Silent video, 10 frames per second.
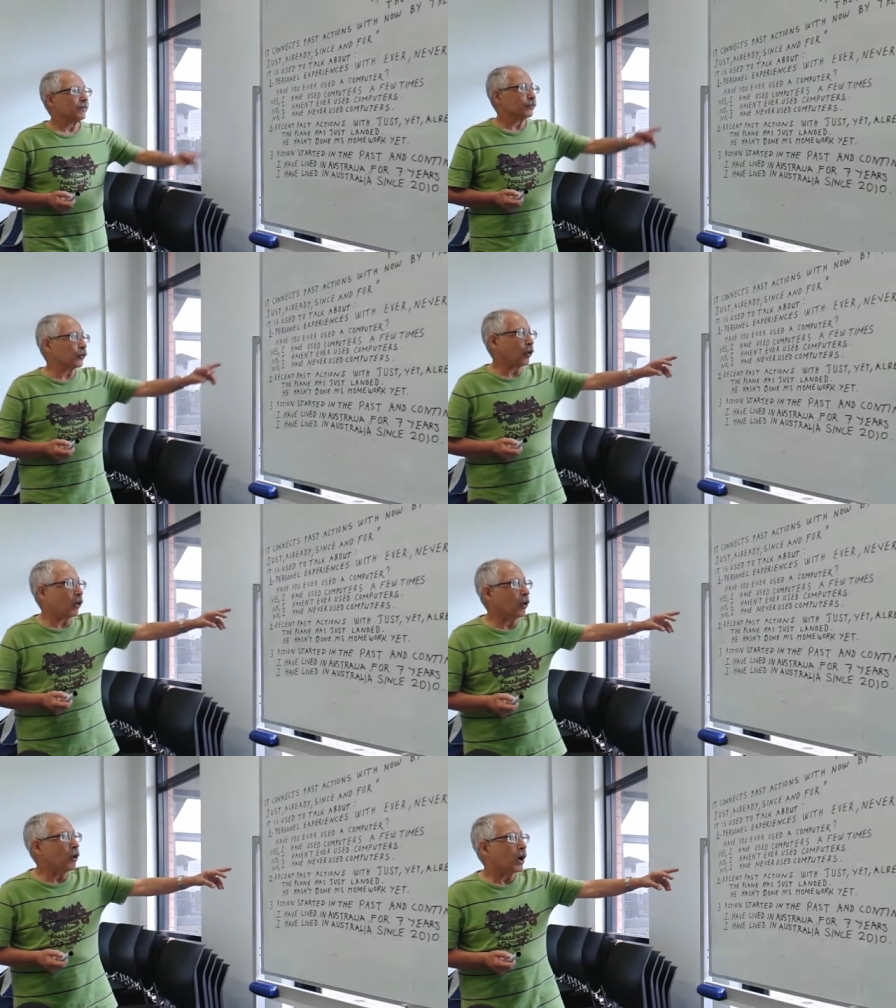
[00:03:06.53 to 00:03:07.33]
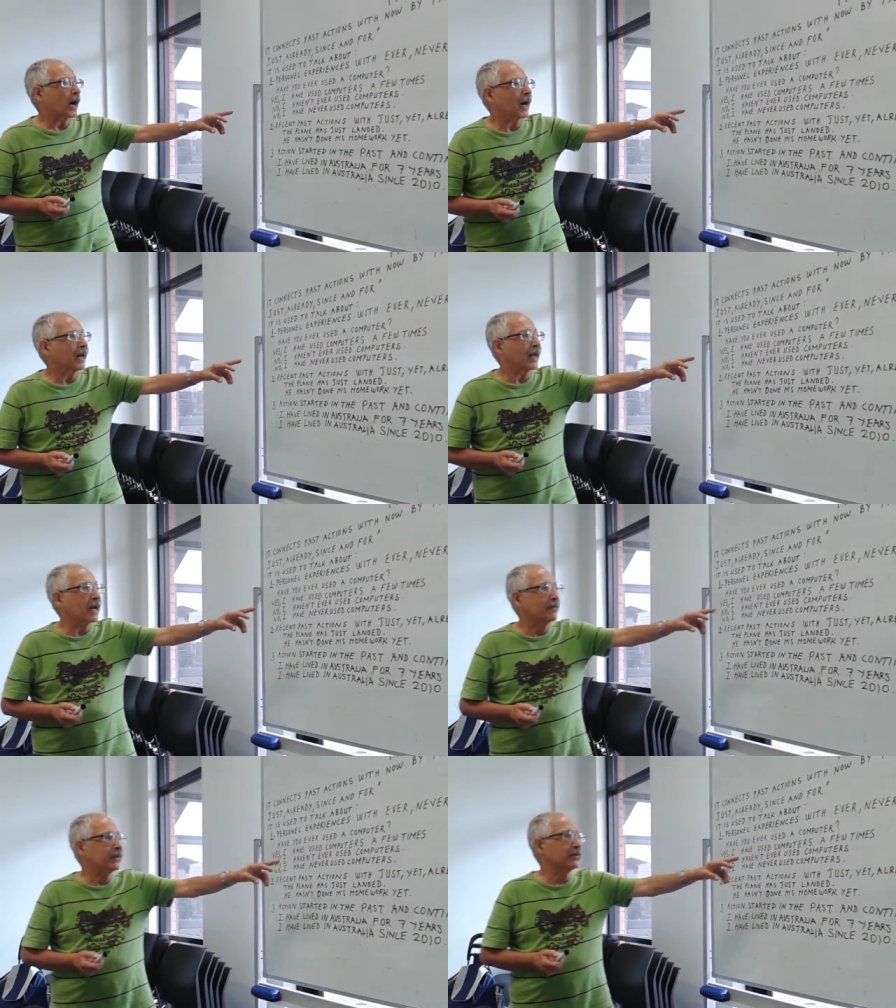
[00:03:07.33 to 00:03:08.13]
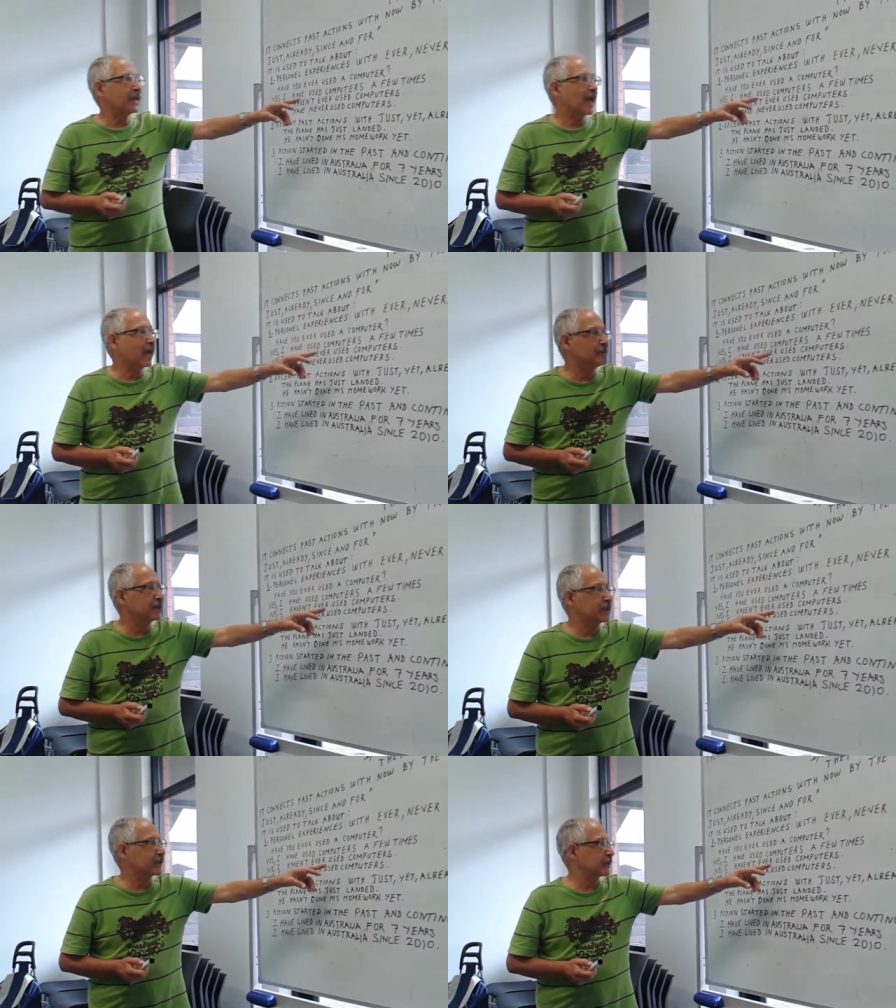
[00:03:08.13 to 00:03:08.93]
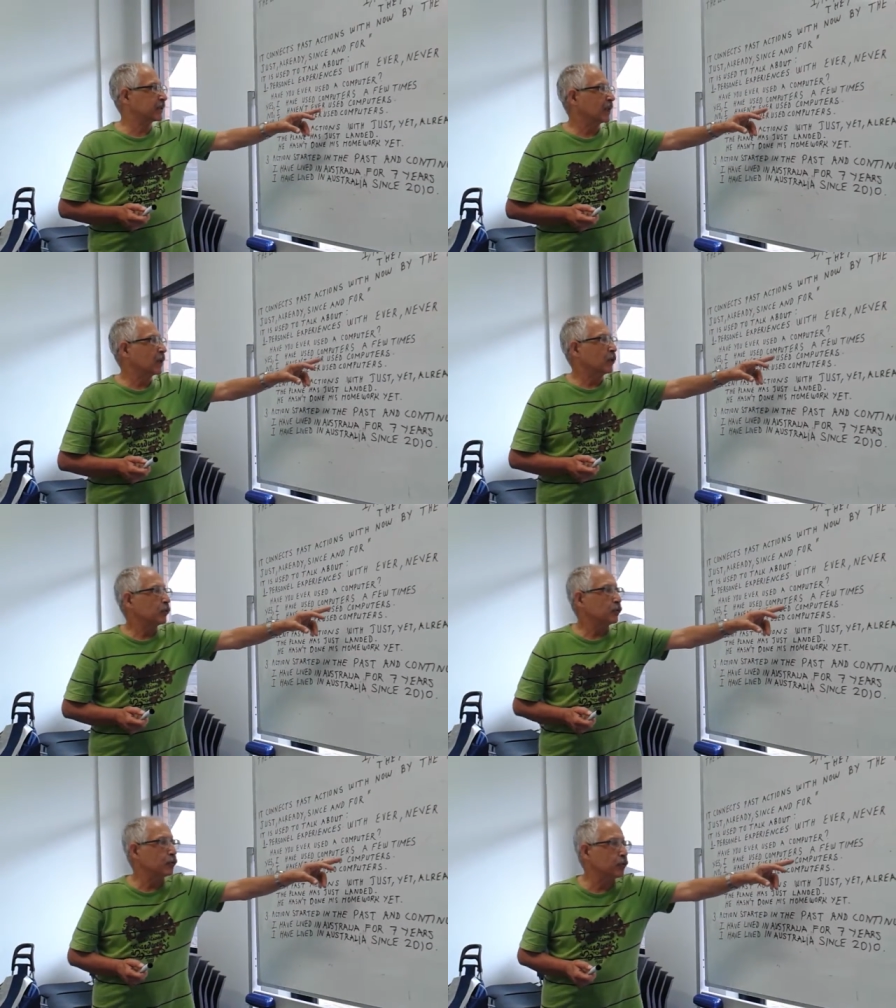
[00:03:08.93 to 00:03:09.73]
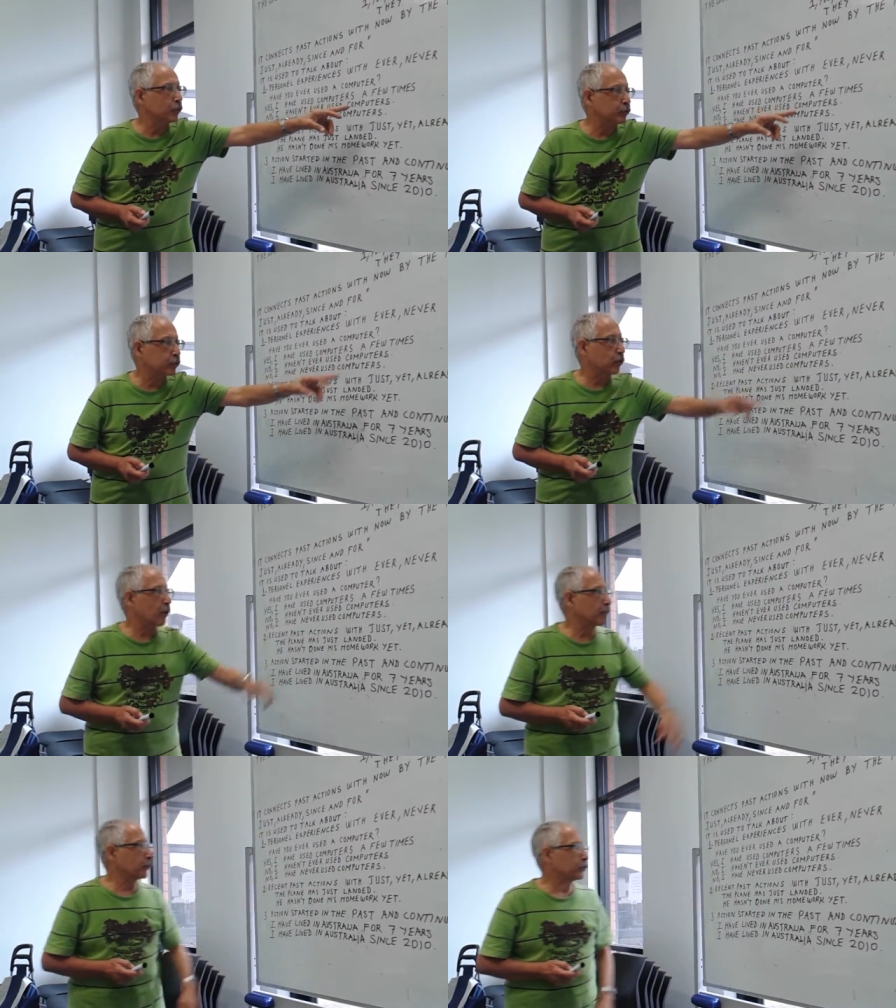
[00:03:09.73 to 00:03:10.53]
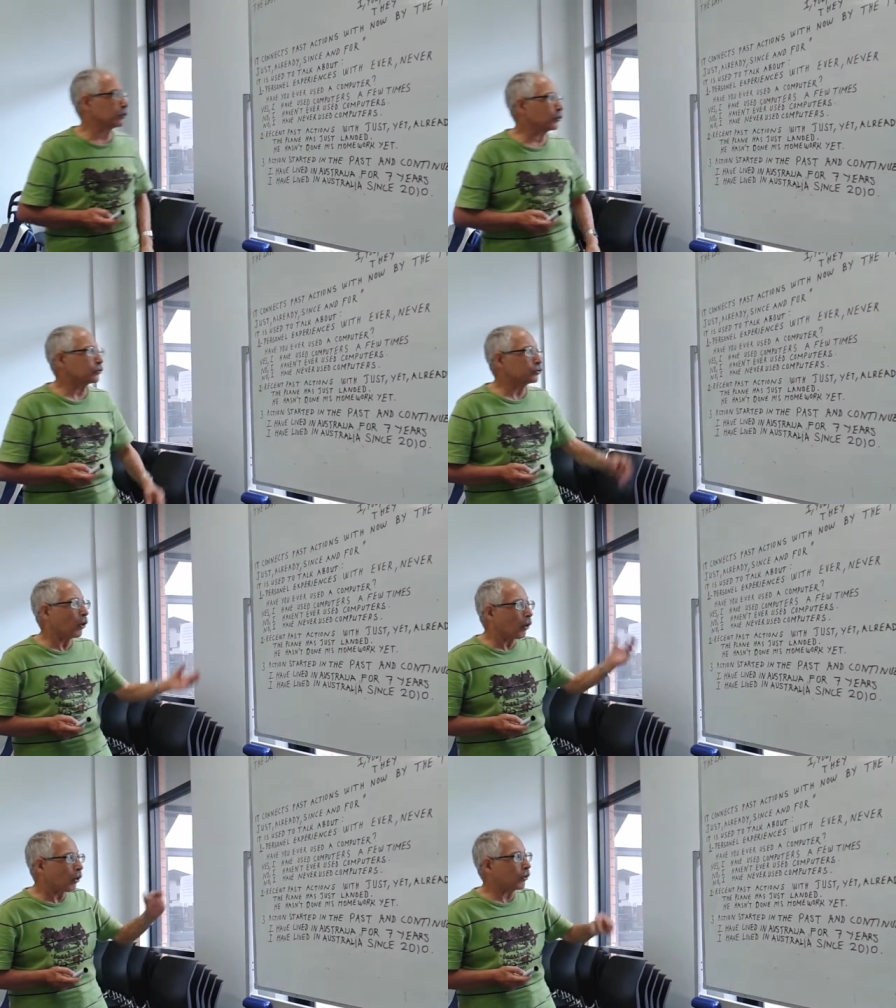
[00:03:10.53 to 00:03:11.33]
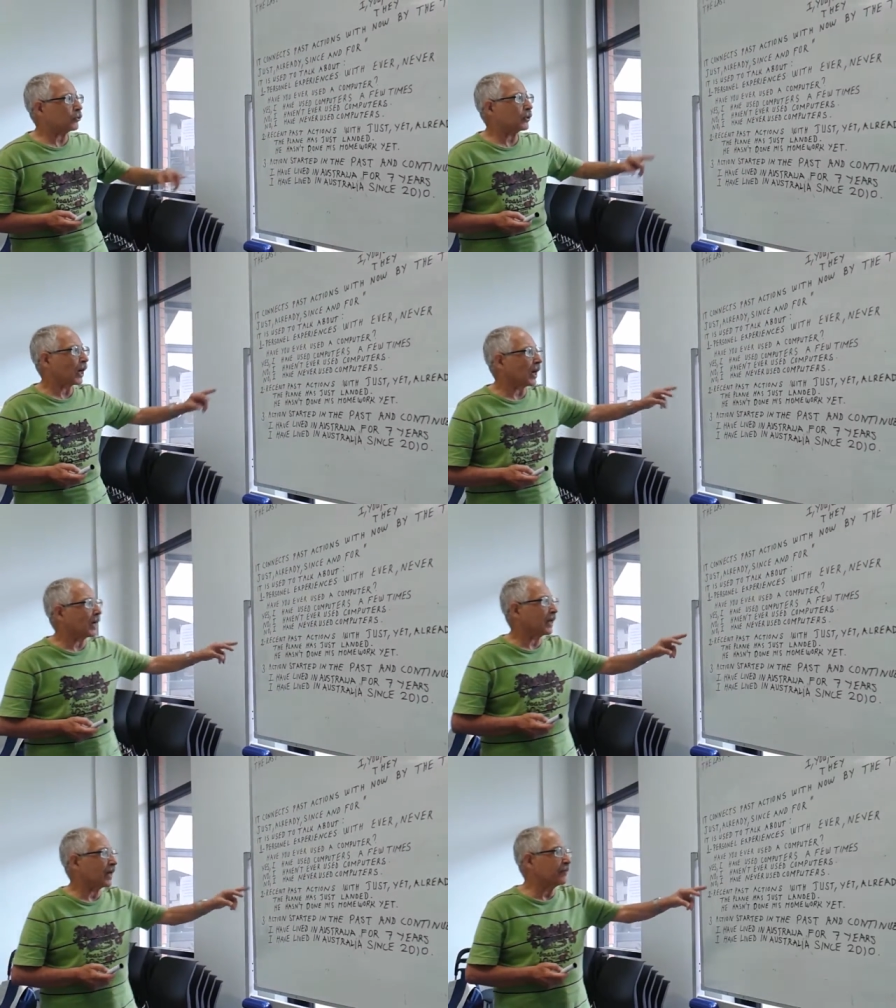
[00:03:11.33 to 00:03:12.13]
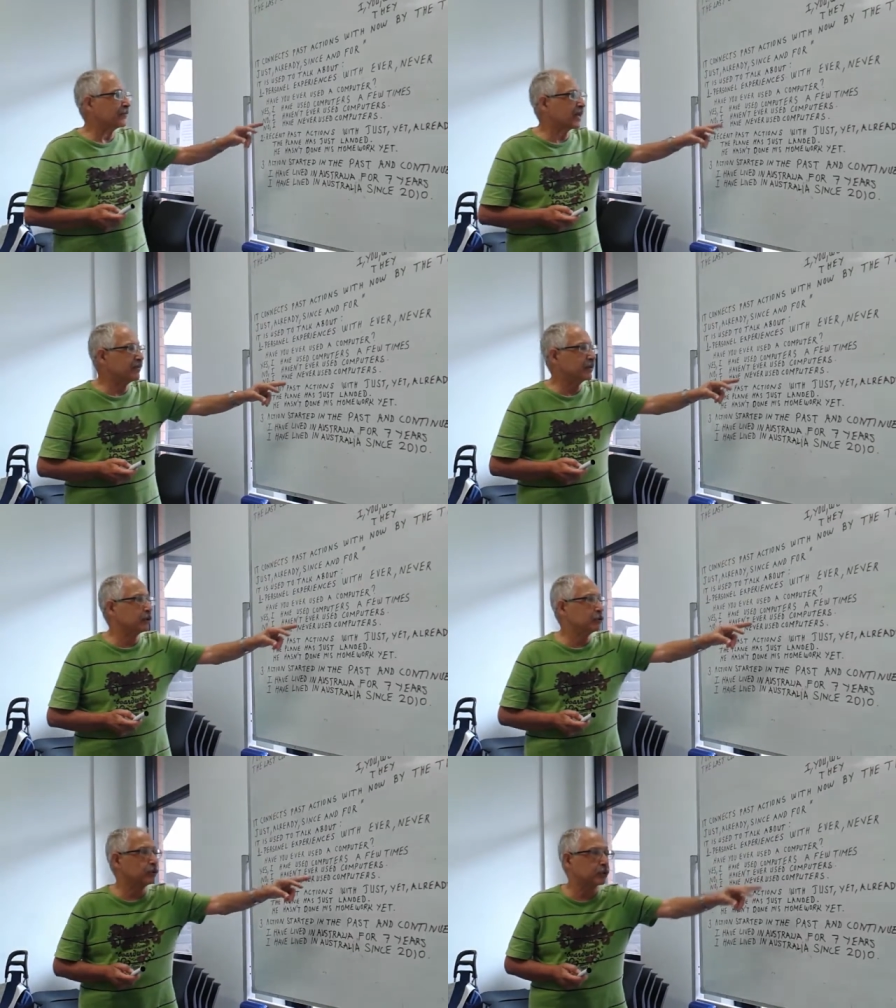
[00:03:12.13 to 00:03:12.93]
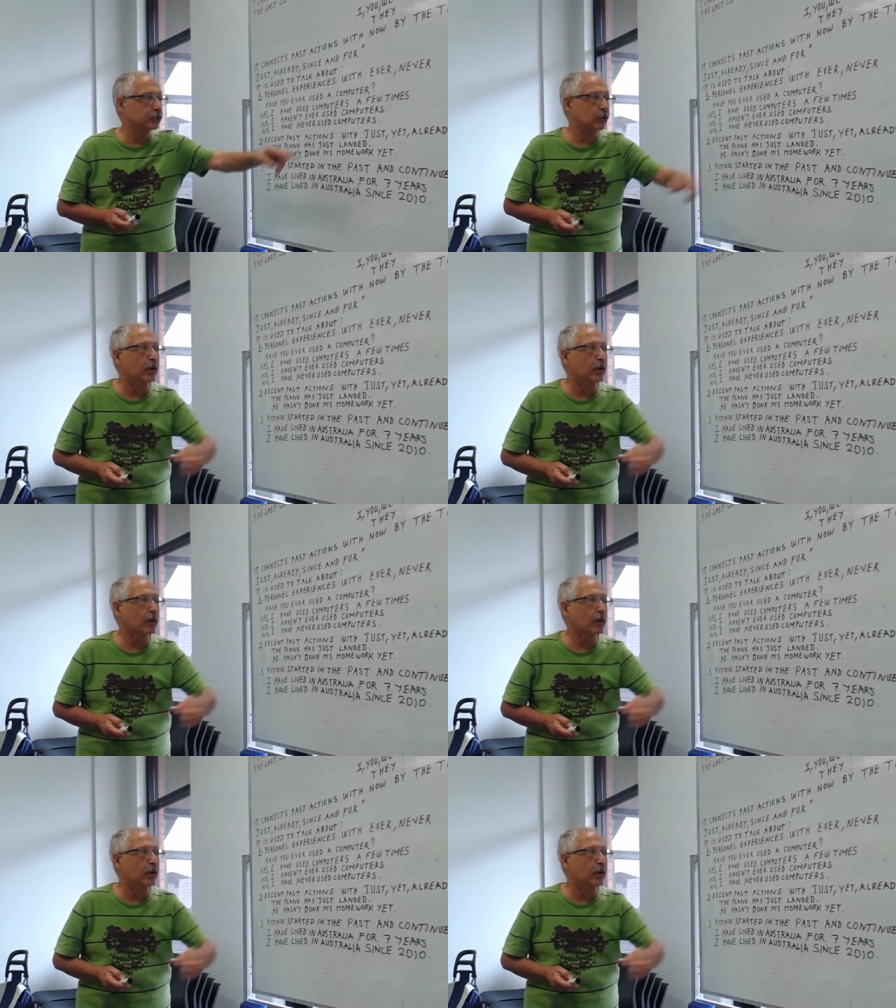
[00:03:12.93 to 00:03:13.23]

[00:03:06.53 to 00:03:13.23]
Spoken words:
No, I haven't ever used computers, or I have never used